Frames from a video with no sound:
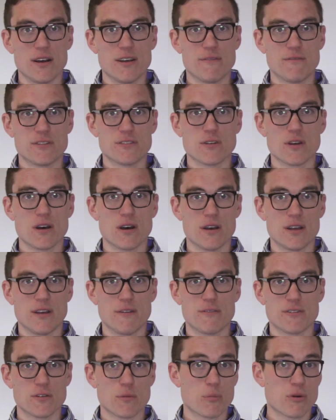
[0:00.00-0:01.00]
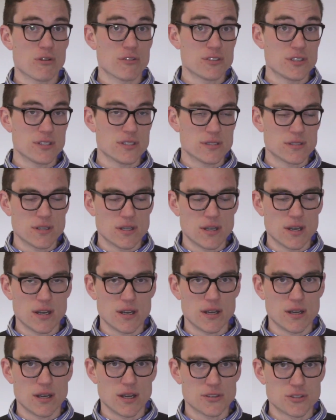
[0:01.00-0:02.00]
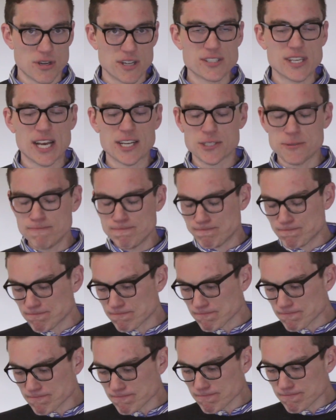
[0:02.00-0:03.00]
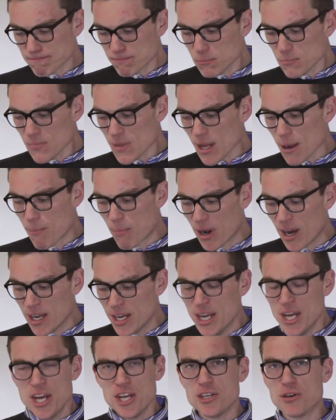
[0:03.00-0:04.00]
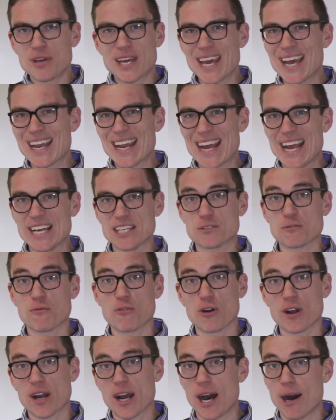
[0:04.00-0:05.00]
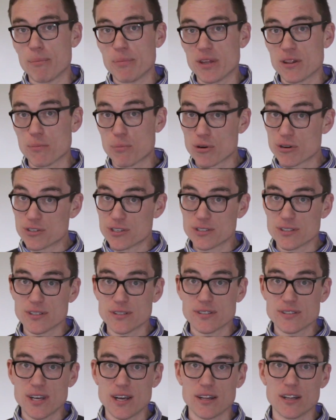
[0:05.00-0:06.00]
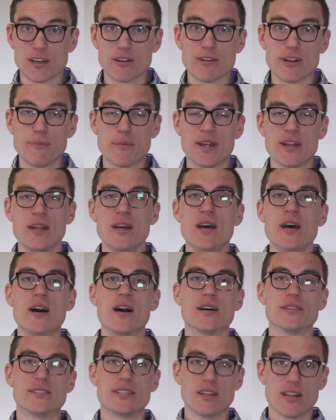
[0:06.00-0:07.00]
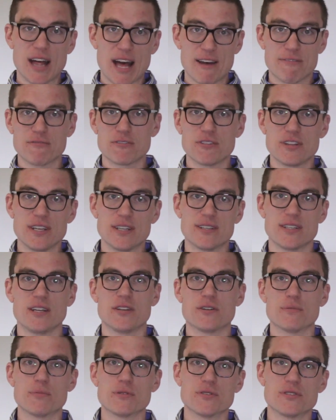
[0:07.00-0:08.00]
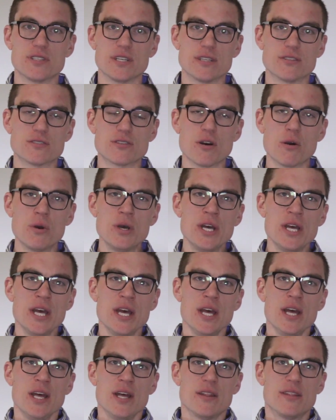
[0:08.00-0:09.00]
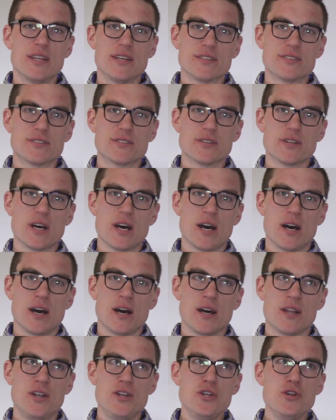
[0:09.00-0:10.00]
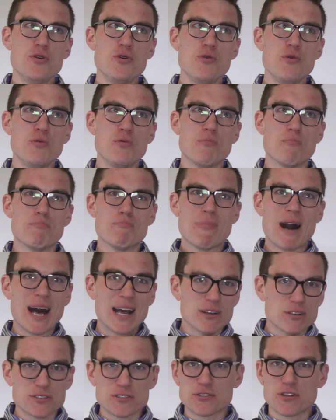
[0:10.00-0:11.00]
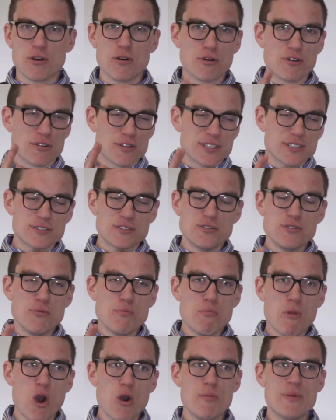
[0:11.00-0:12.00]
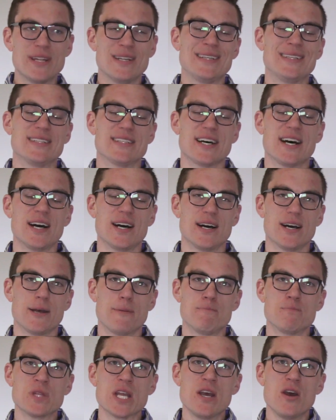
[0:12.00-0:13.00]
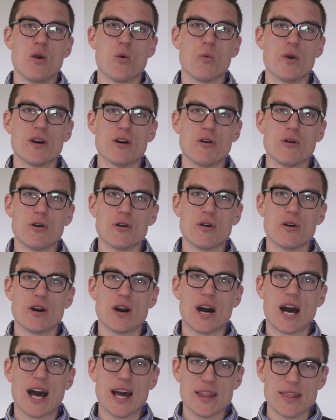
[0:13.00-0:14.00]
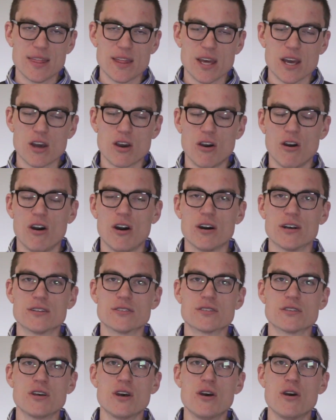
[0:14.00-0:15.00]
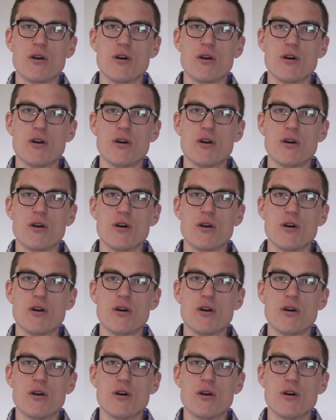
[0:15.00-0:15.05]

if it's a purchase transaction, but you can't ask for a copy of the purchase and sale agreement until after the intent to proceed. So this new milestone or this new moment in time will, I think, cause